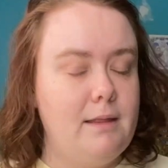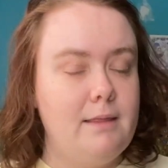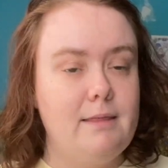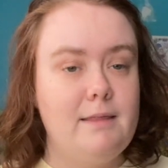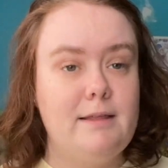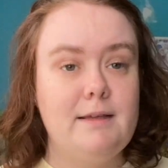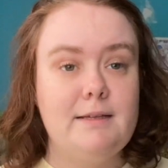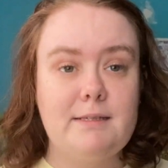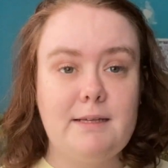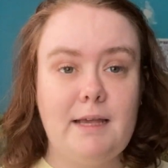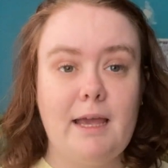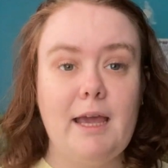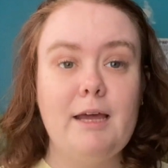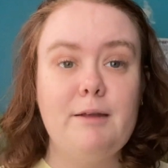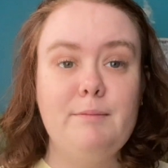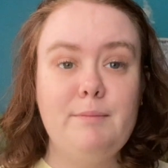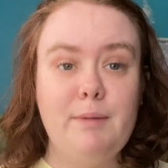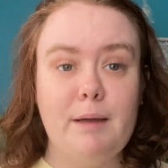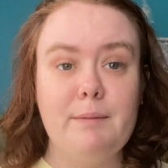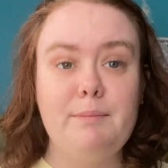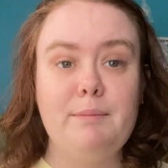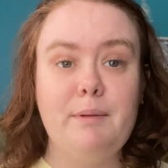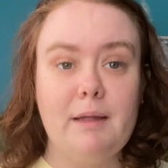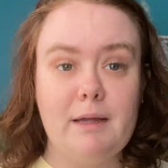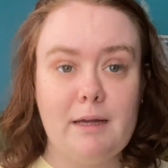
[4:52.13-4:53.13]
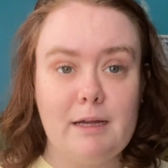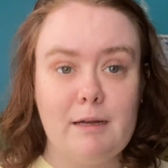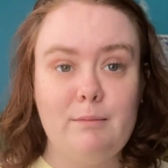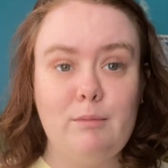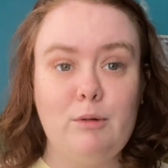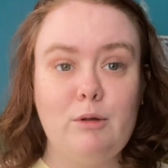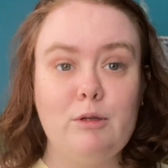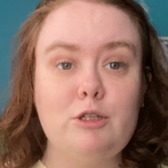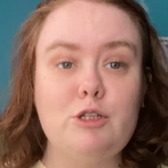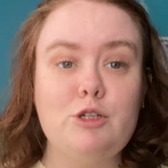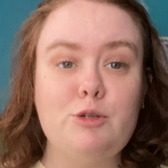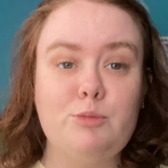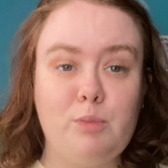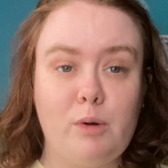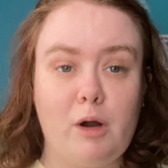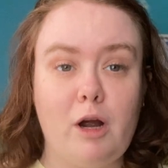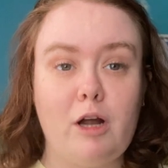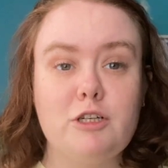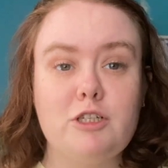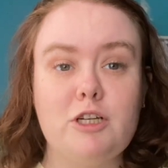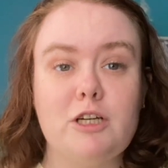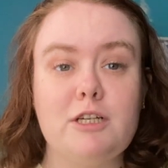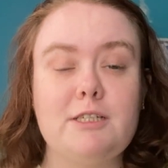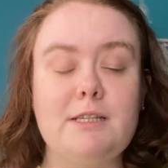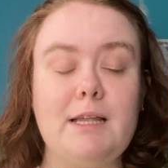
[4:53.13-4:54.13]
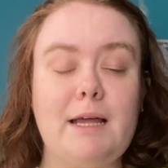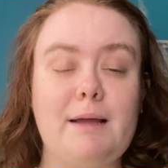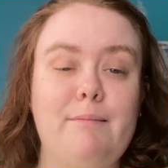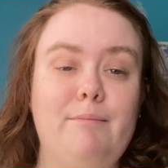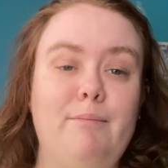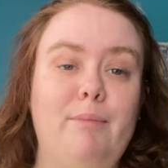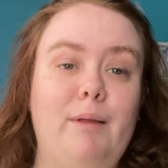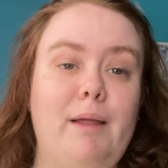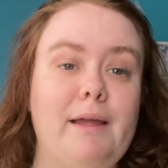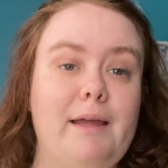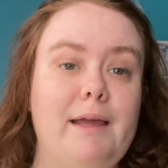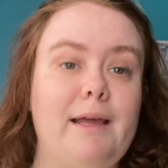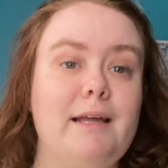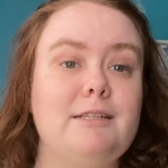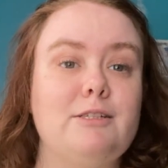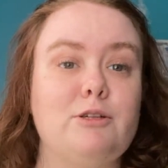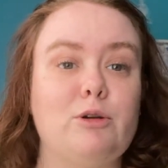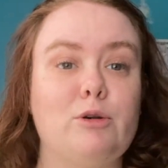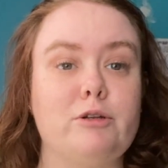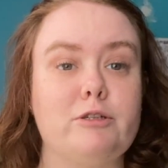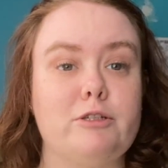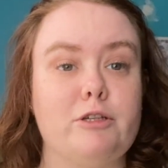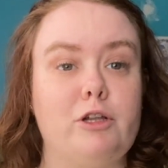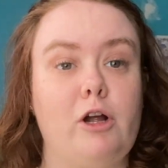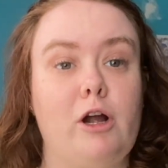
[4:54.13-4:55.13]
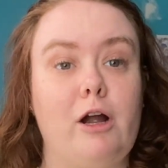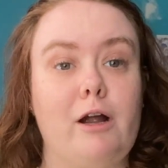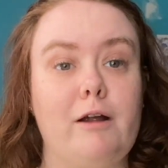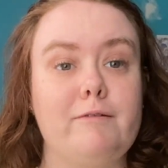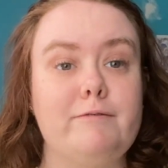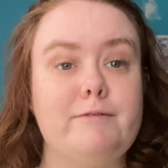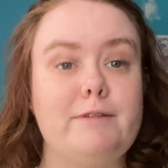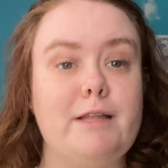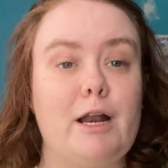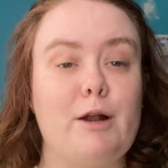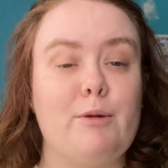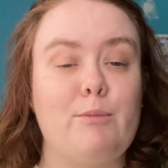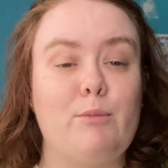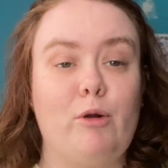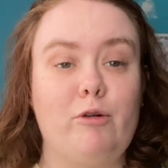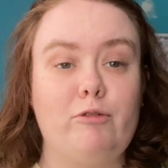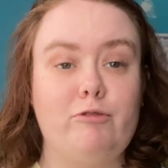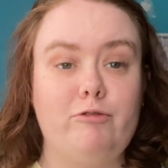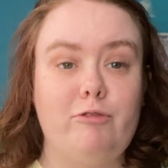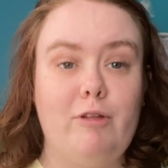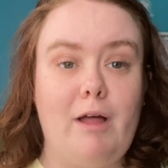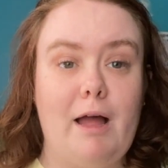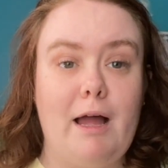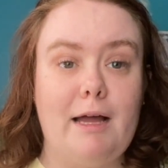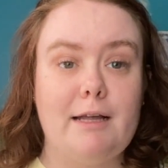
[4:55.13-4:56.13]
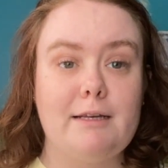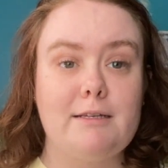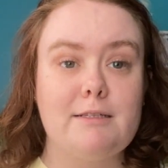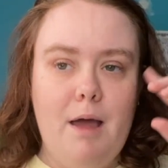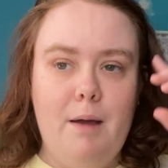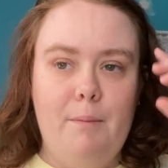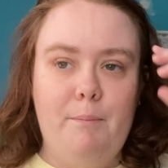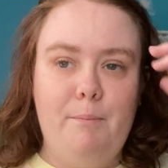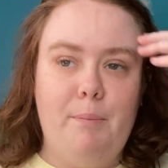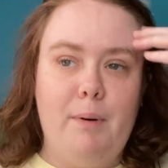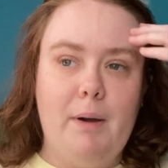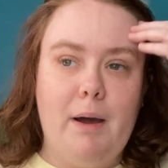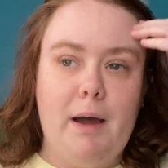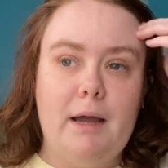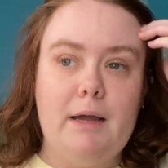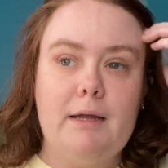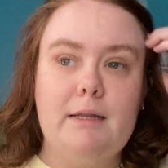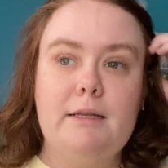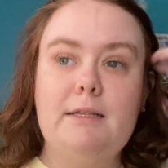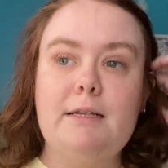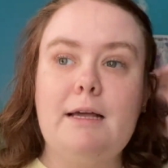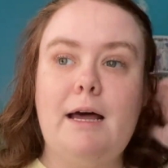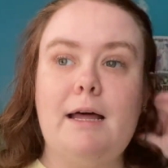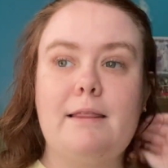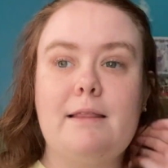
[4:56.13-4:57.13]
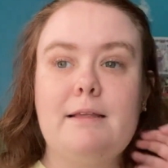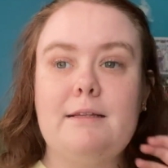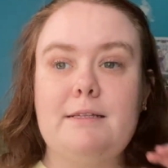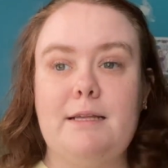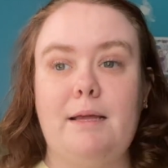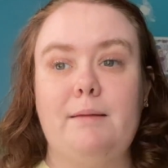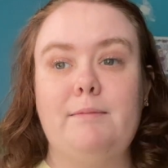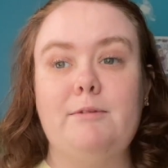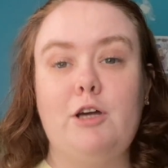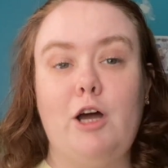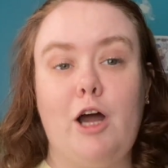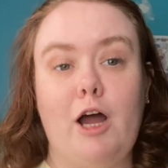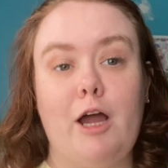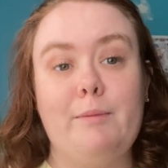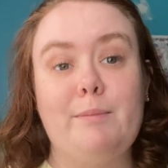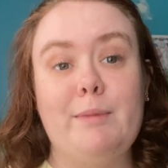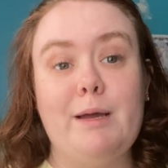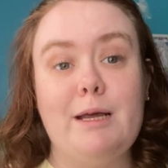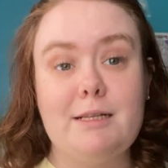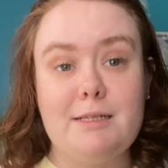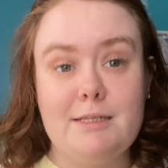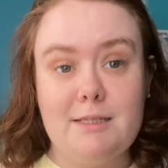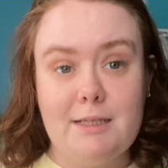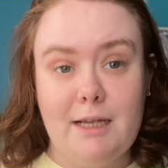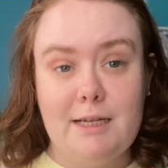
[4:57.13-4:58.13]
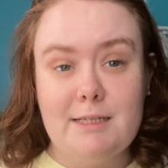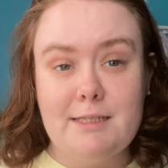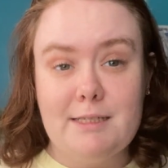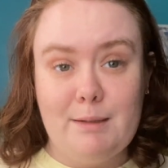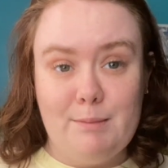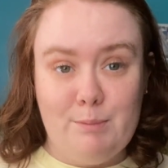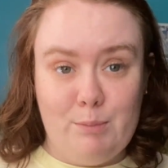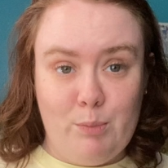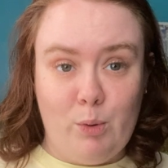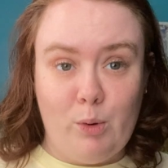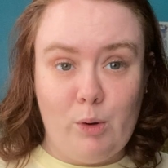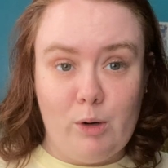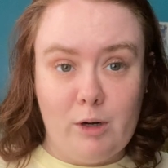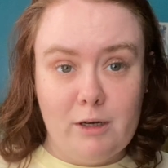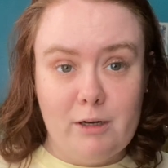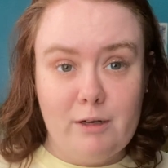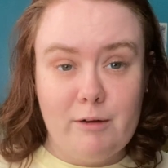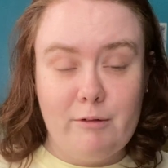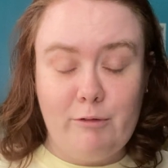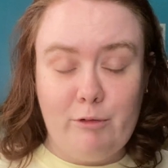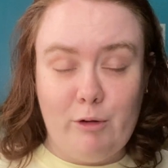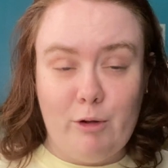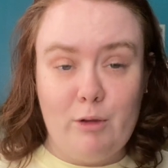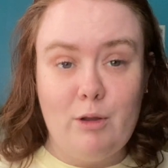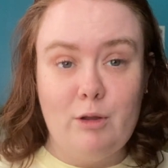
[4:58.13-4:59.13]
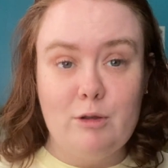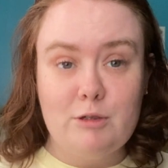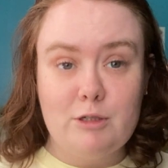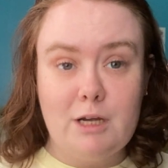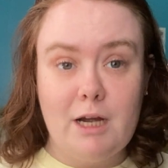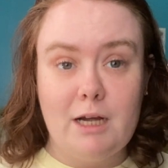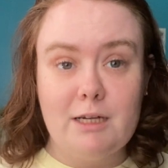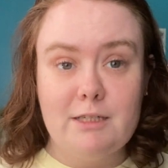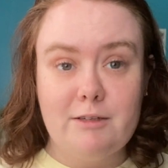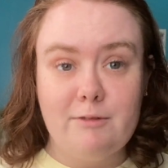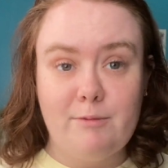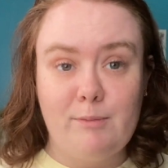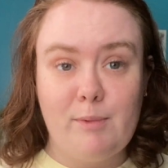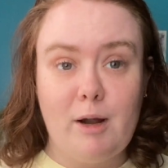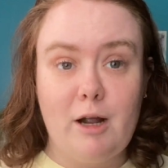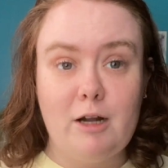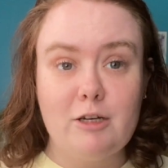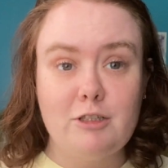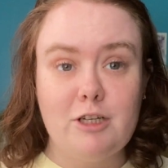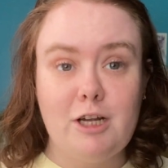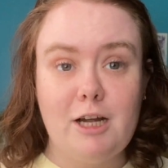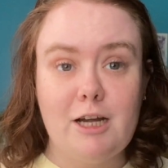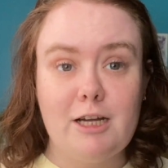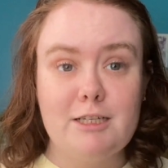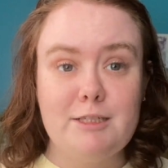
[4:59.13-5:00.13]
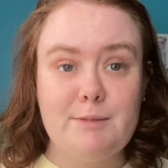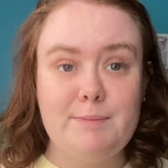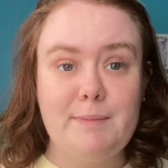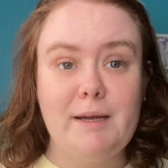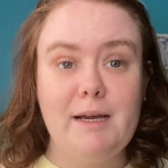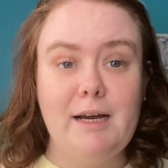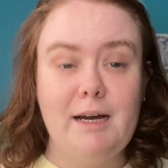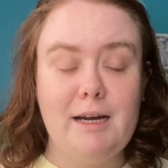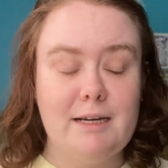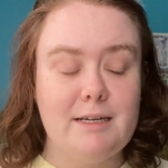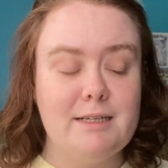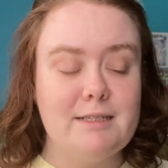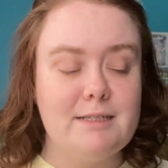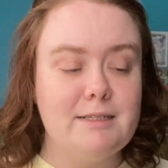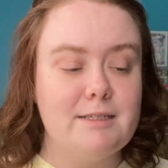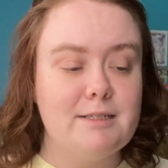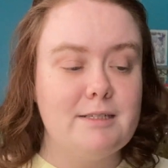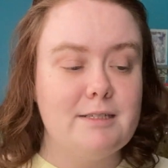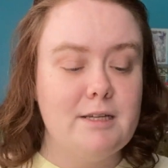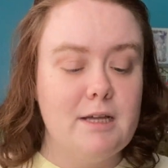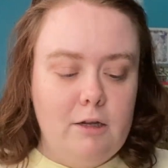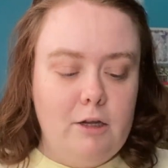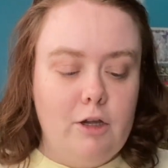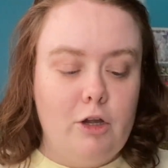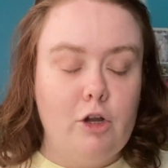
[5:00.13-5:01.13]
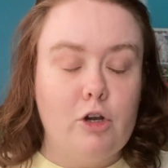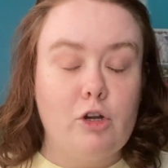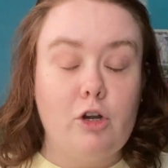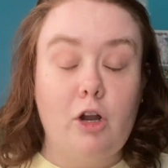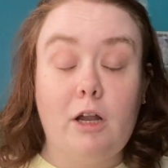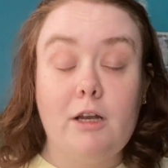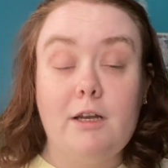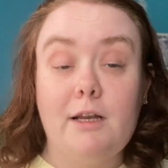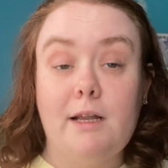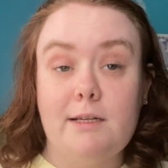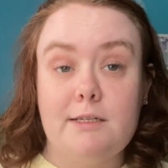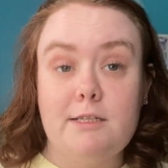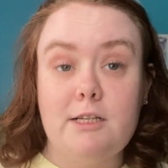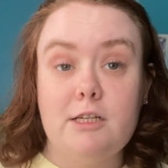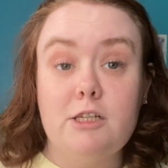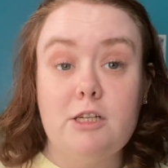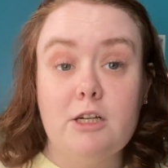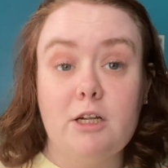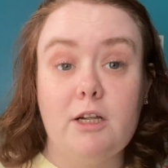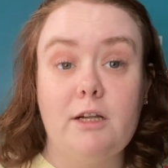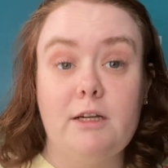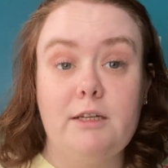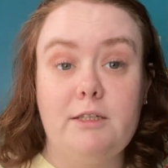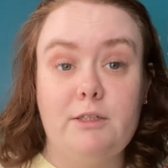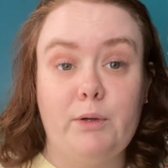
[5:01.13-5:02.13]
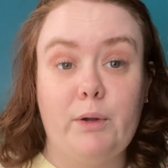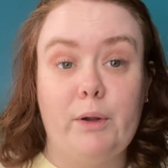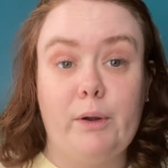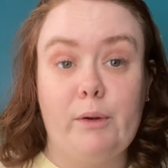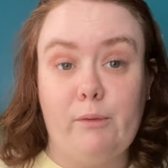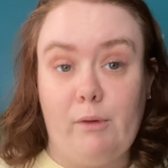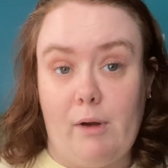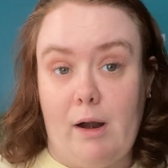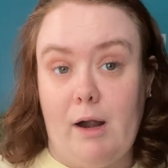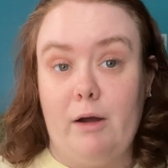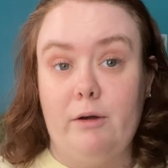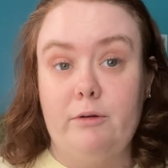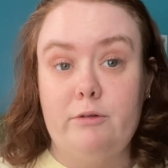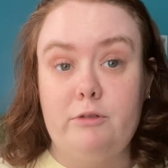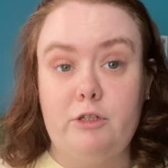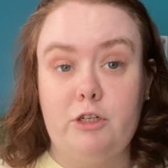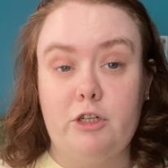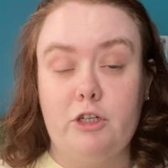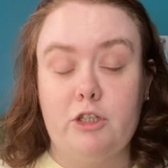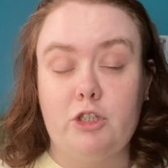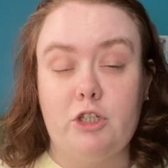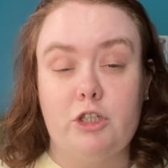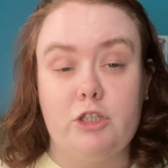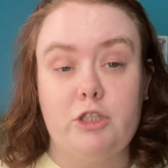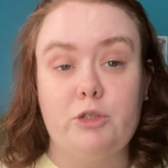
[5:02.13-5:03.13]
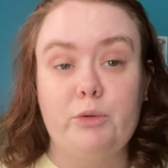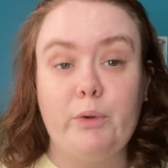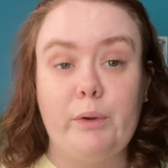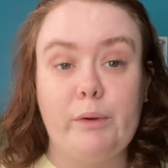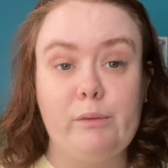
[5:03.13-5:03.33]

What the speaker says: This can be applicable to projects like blankets or scarves that are more flat, but at the same time, it's less important for those kinds of projects because you're not necessarily doing rounds, you're just doing